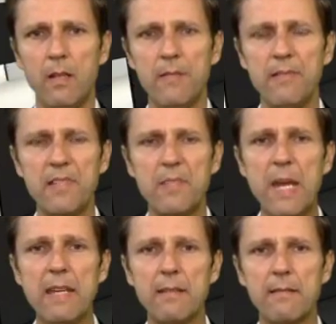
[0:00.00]

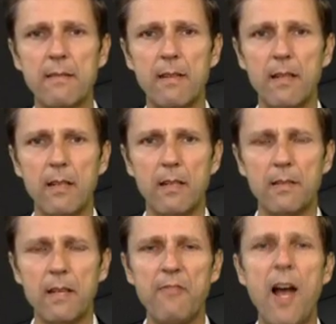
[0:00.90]
Space,
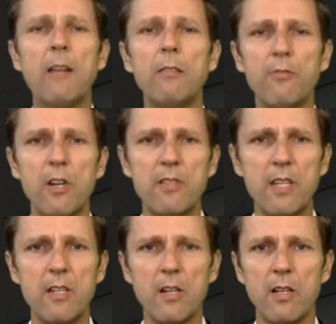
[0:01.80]
the final
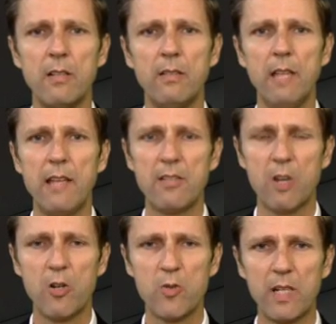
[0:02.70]
frontier, as
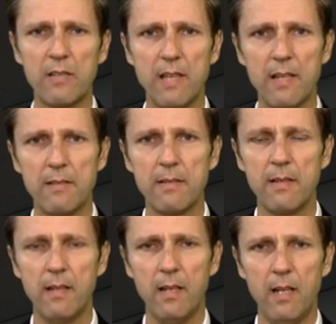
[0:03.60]
Star Trek says.
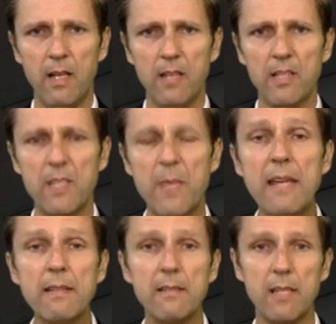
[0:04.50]
The
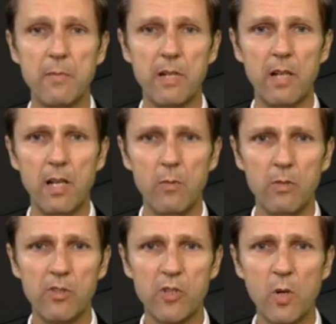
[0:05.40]
space exhibit
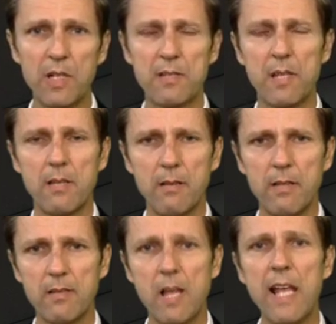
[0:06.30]
will show us
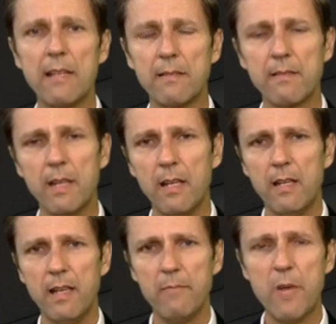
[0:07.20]
science,
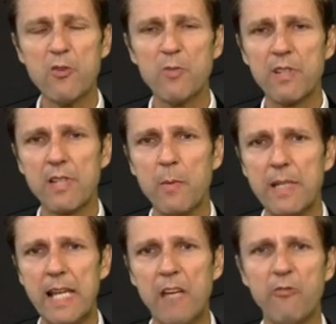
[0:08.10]
measurements that
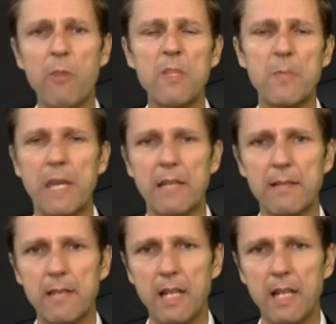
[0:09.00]
we take from space,